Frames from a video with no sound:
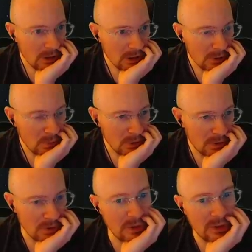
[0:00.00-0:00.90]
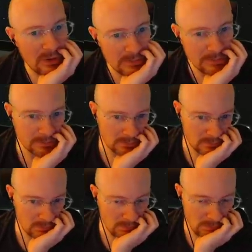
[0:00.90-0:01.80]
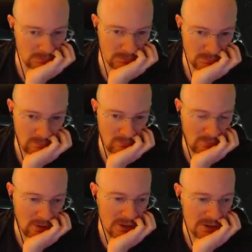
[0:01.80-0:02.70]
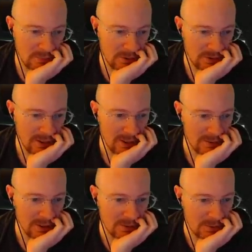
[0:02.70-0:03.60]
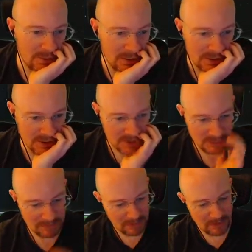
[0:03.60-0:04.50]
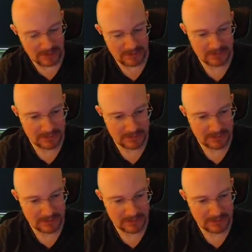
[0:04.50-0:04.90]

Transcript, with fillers: I wonder... Gosh, I wonder how many crew this can support.